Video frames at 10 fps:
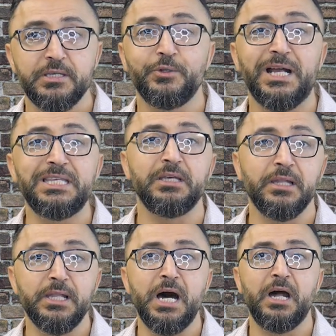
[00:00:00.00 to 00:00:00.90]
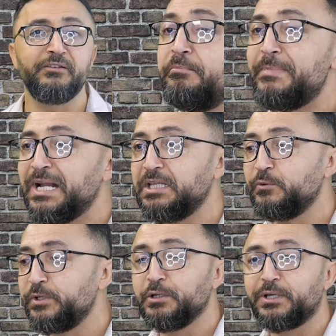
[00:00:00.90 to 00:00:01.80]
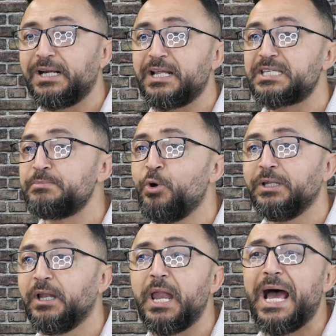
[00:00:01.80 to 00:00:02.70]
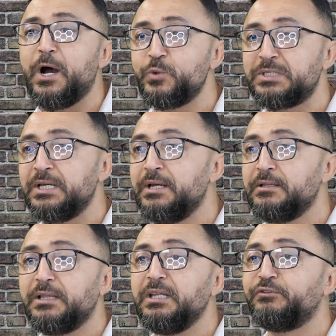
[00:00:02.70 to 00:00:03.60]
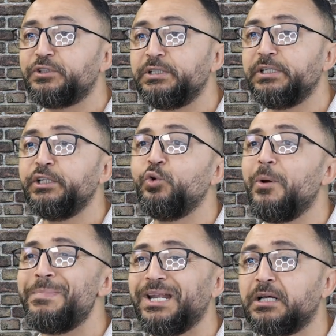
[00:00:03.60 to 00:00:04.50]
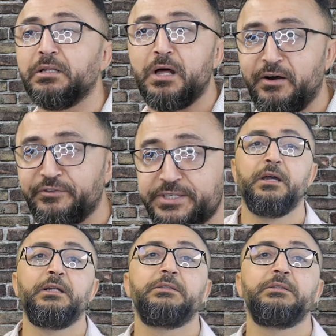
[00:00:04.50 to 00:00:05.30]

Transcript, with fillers: So that's a lot of money when you're looking at a small little house that they've turned into a medical office.